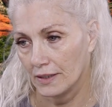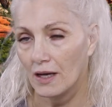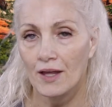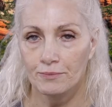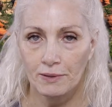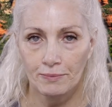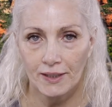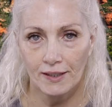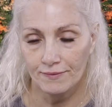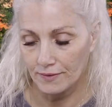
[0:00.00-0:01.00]
other people
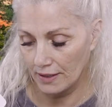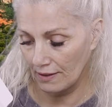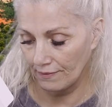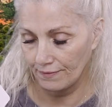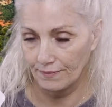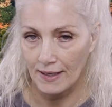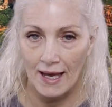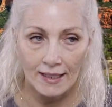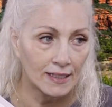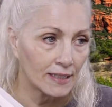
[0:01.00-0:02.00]
that have, have had it.